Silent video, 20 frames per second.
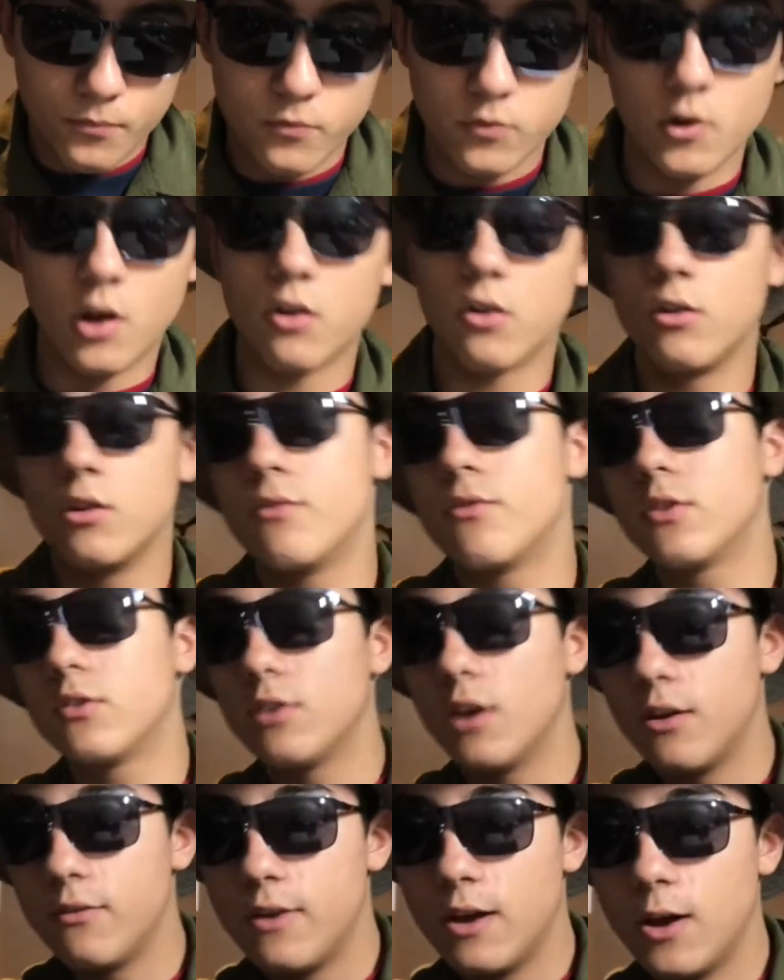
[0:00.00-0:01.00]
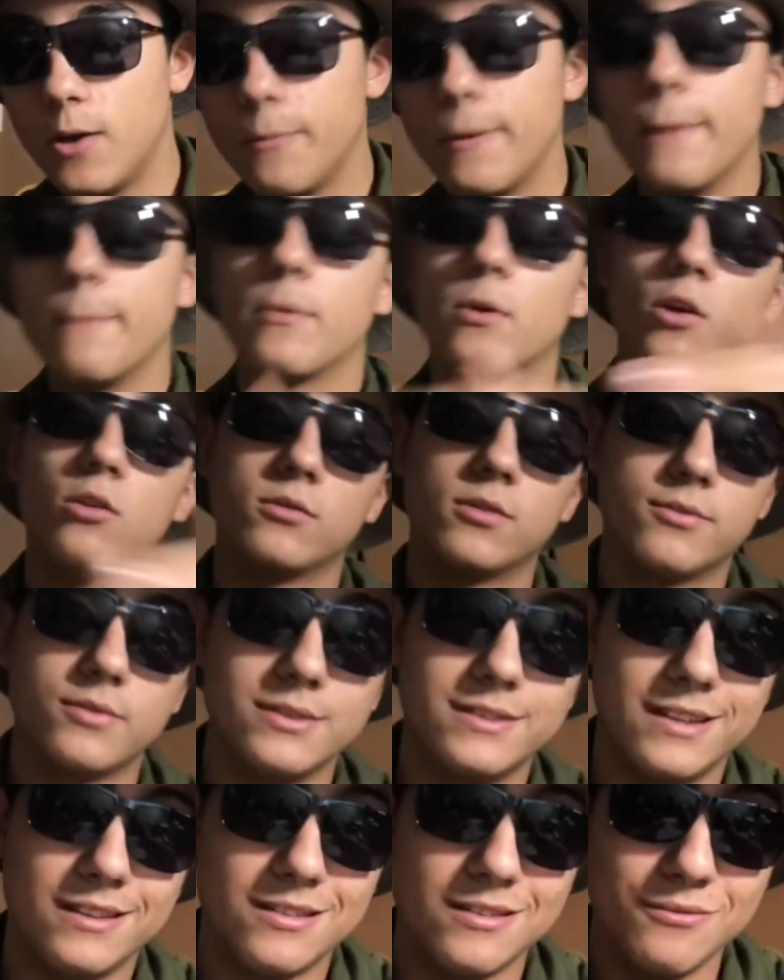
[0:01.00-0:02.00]
not only for self-help, but also for
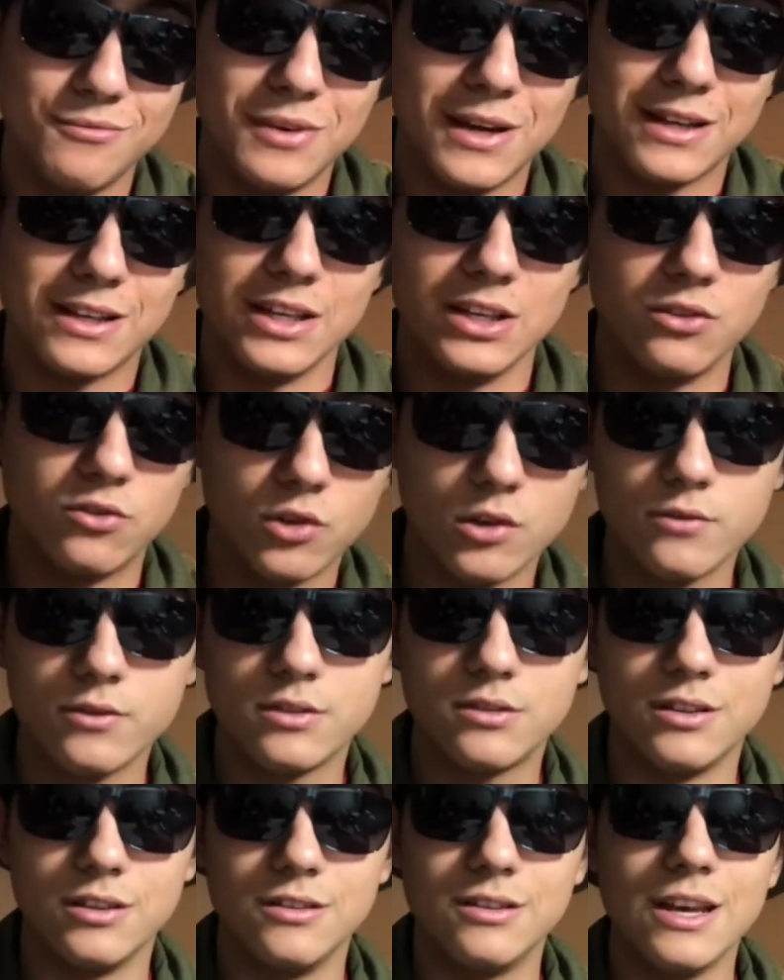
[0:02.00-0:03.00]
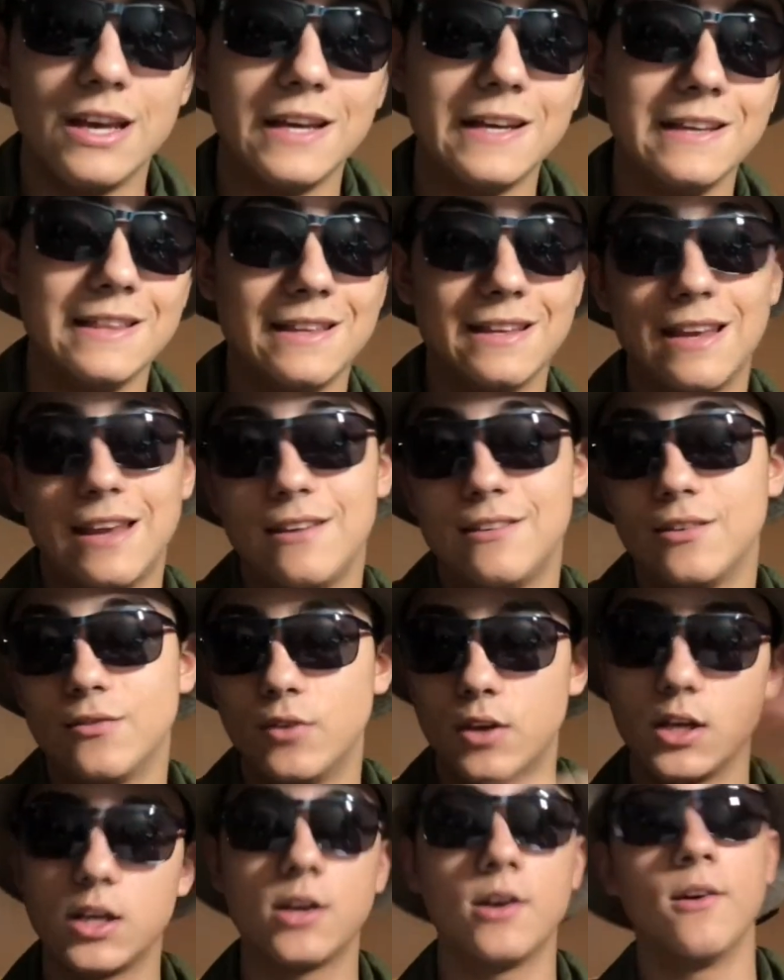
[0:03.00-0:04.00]
disinfecting surfaces in the case of
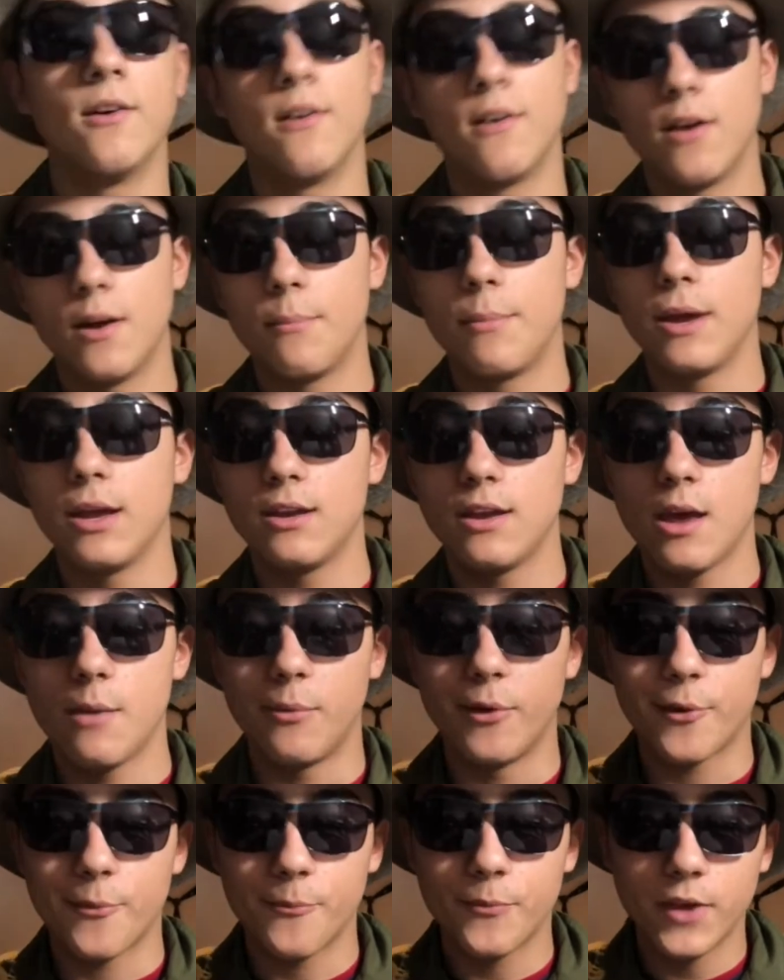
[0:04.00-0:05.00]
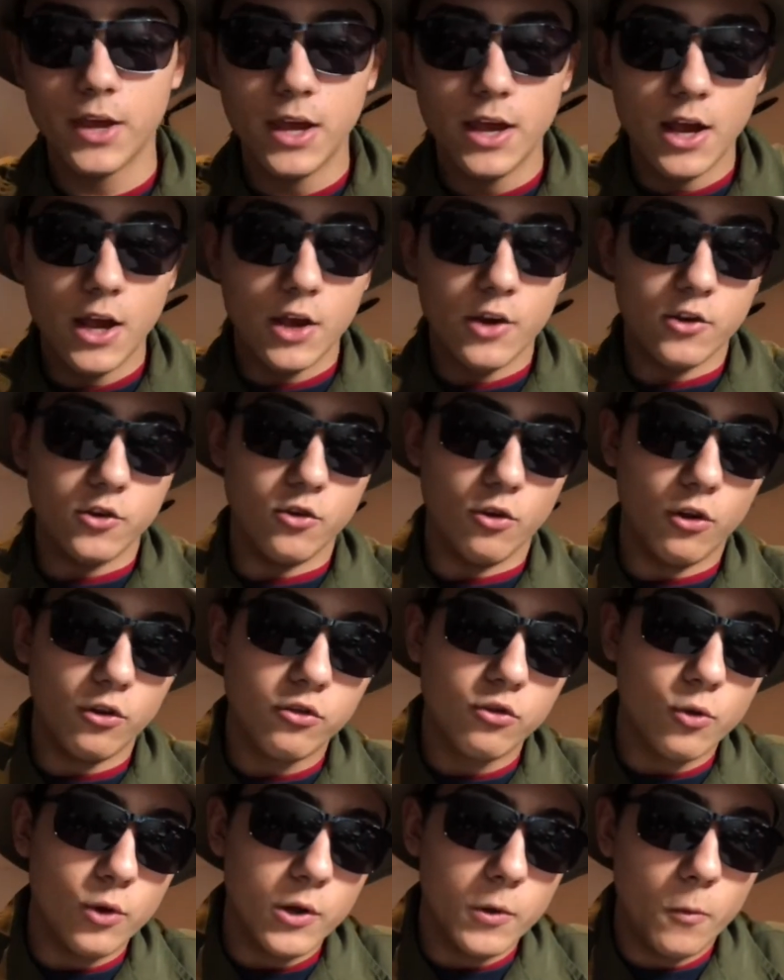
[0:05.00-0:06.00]
like a pandemic. You're also
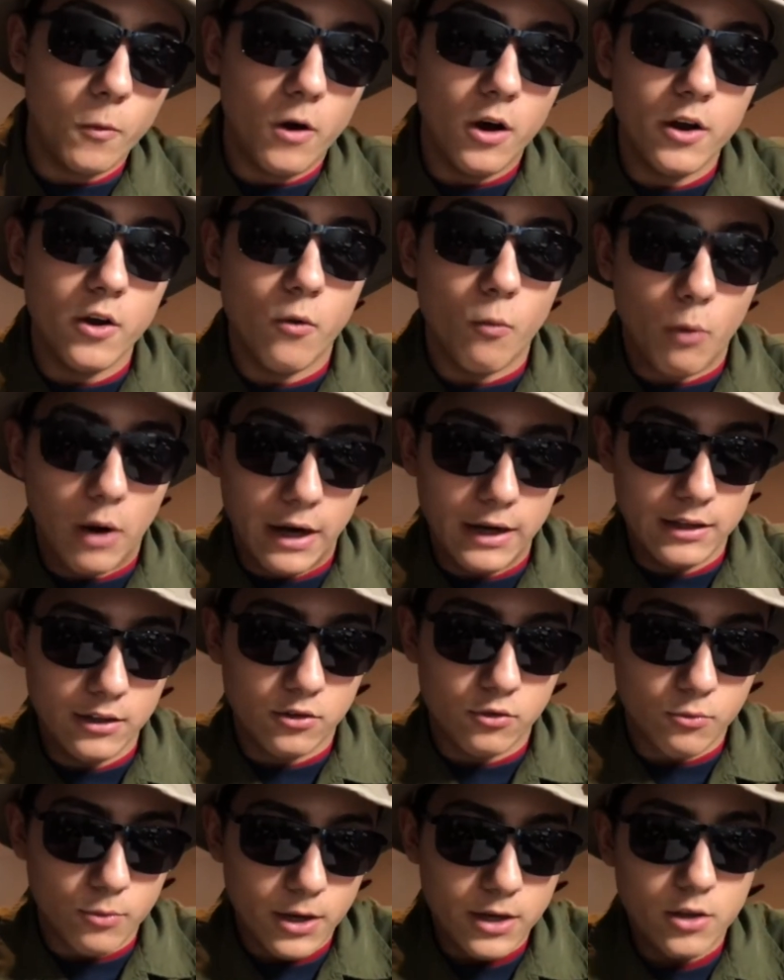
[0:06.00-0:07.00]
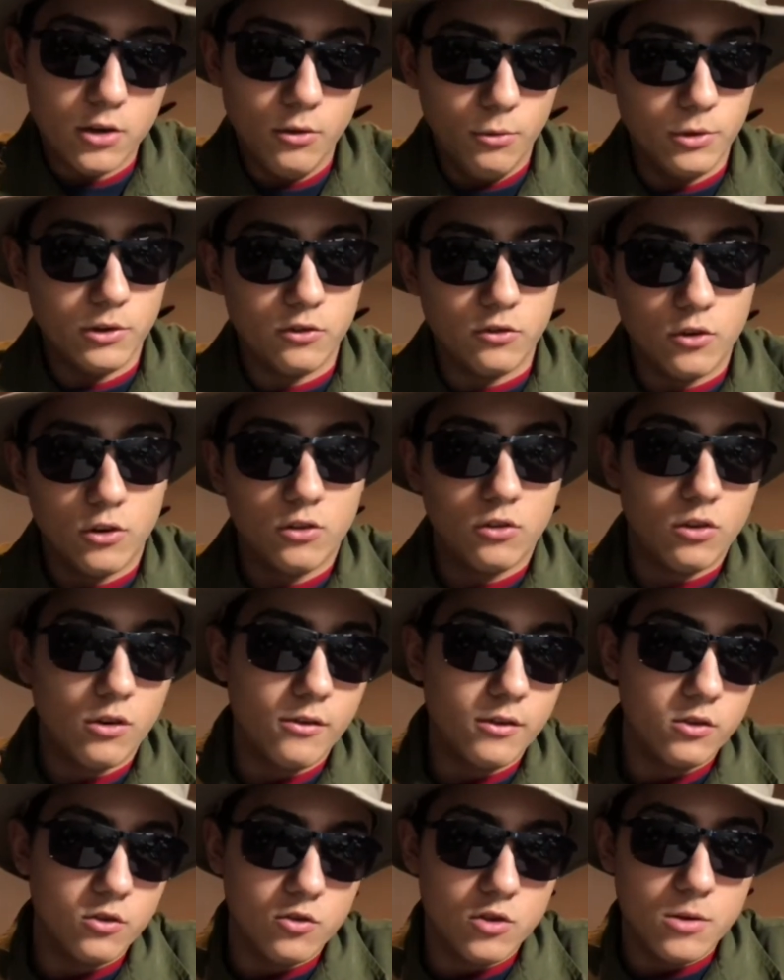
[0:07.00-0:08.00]
going to want a wireless radio, which is going to serve
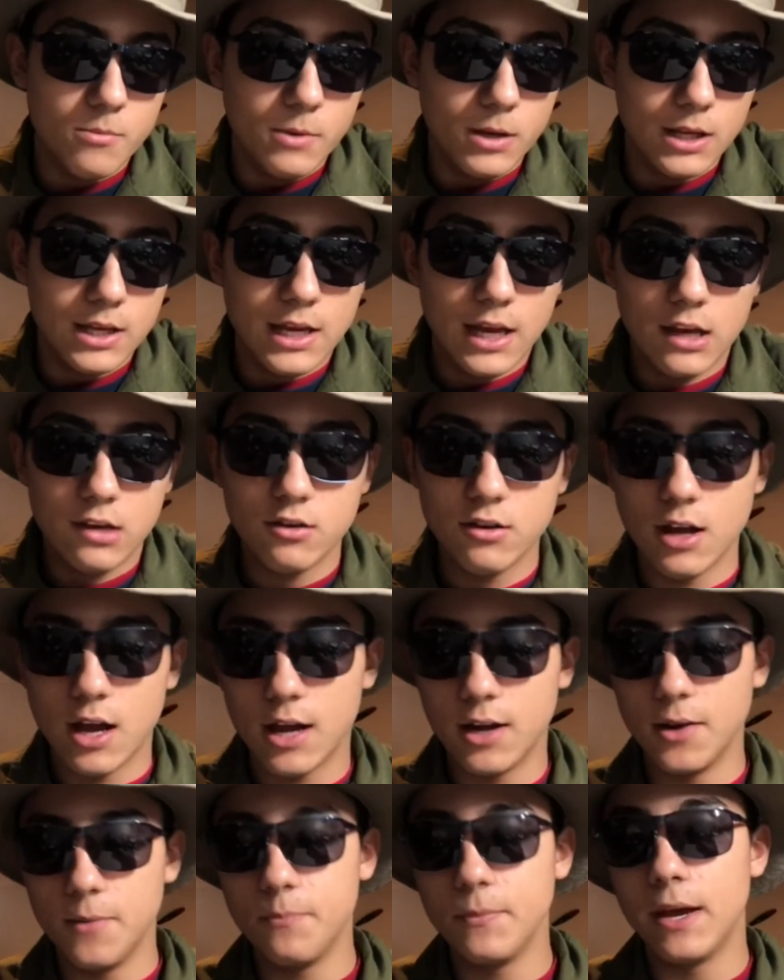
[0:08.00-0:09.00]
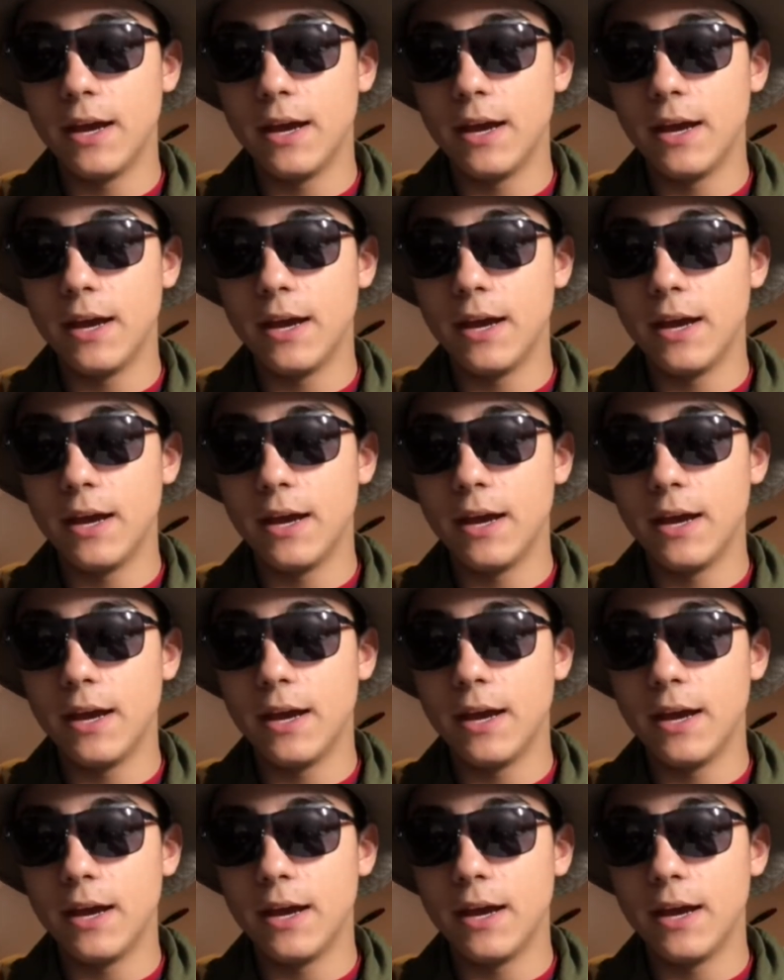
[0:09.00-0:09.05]
as your communication item.